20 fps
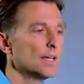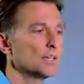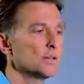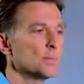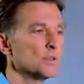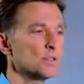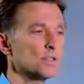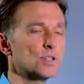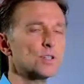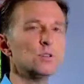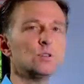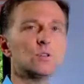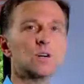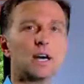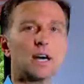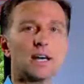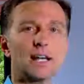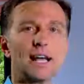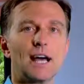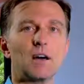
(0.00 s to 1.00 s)
Number two,
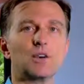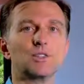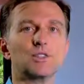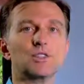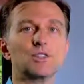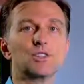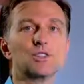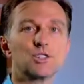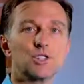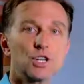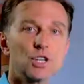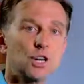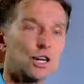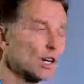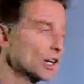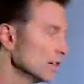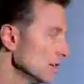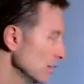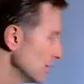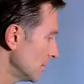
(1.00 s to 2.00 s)
cut out the
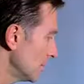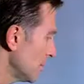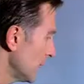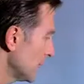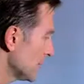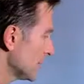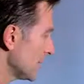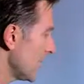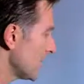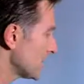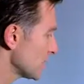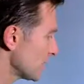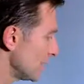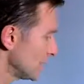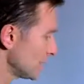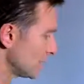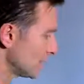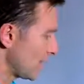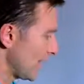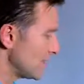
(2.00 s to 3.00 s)
sugar because that's
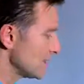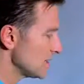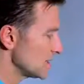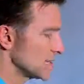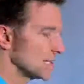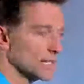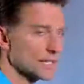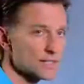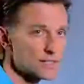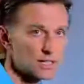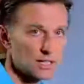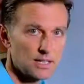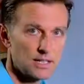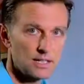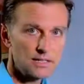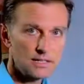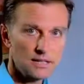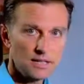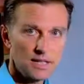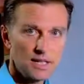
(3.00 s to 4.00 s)
what raises the
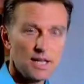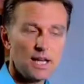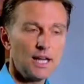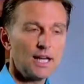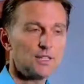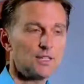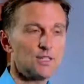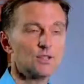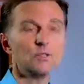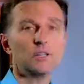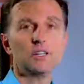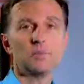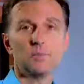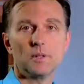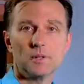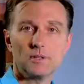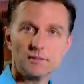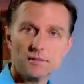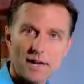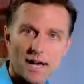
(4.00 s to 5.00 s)
insulin. Do
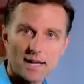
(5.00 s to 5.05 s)
intermittent